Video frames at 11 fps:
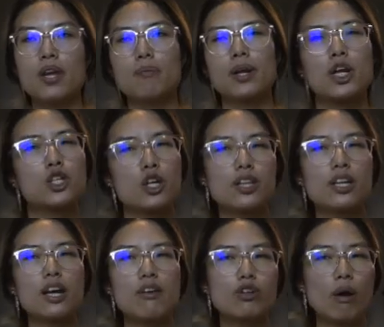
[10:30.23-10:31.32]
but I don't think
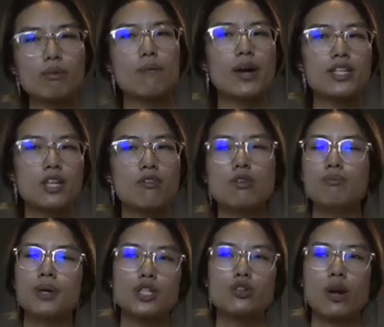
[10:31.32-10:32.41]
I've shopped by myself in
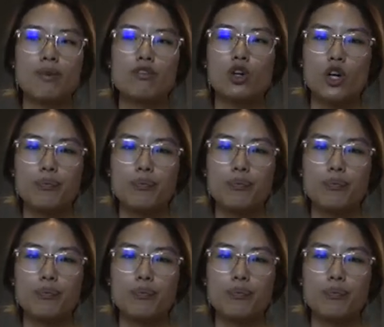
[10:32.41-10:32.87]
Pitt Street before.